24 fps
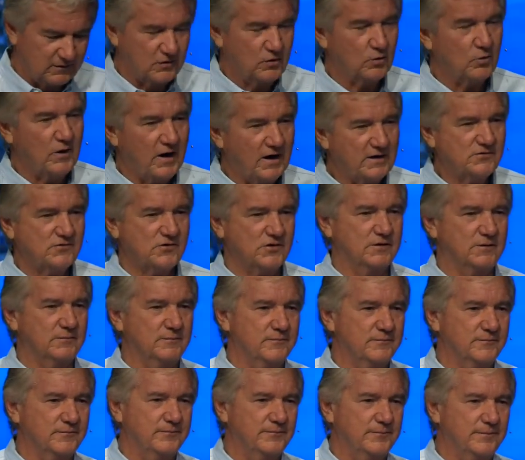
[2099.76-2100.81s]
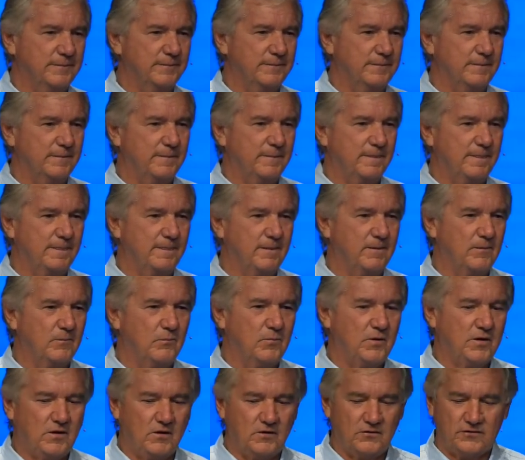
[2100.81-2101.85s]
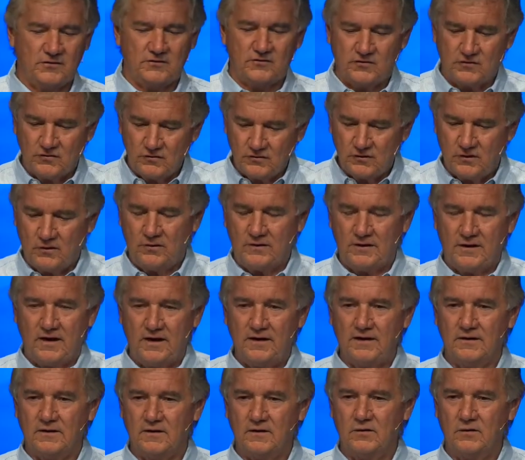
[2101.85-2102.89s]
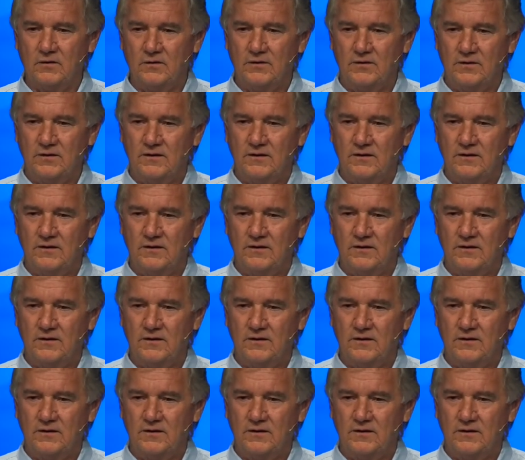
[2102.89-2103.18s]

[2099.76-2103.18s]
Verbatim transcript: correction. Because as you know and I know,